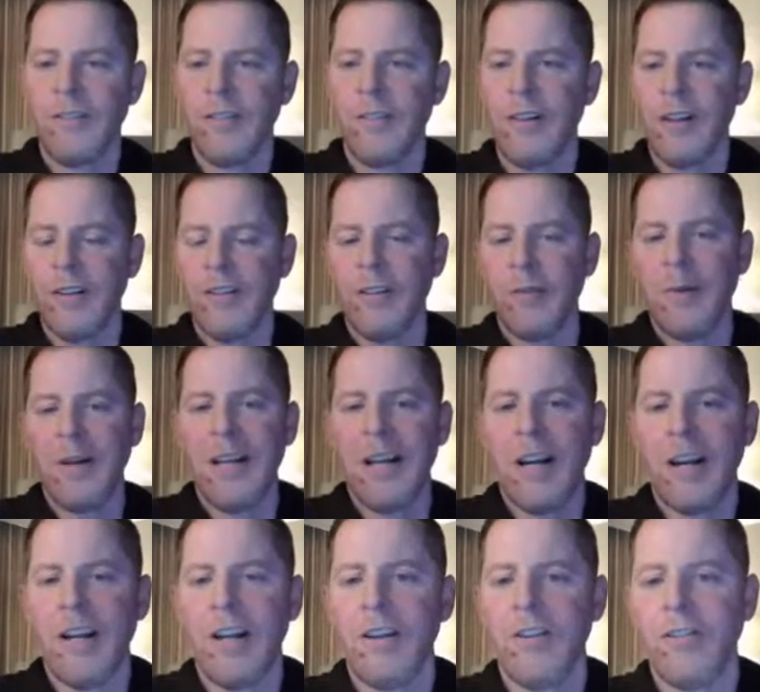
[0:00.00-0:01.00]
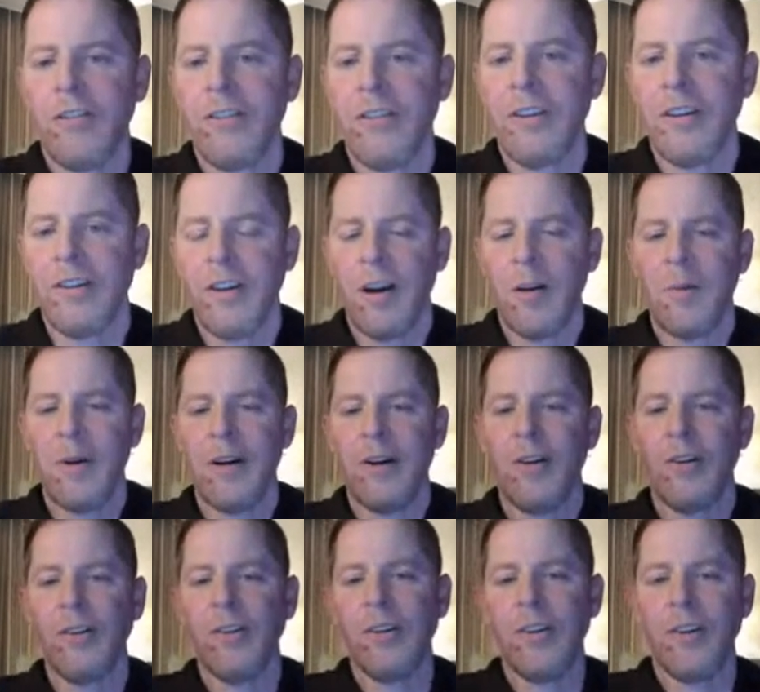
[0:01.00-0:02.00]
Yeah, somebody had an interesting comment
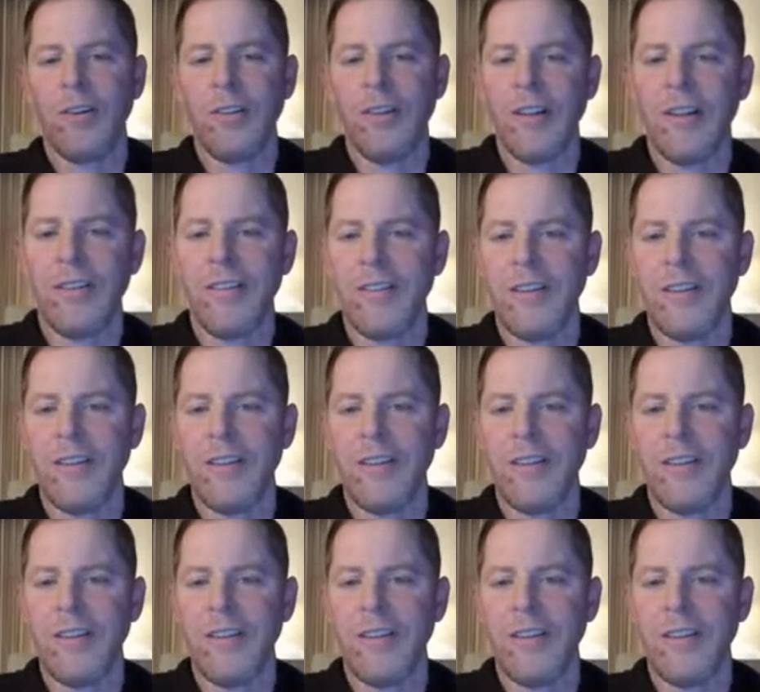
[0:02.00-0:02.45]
earlier that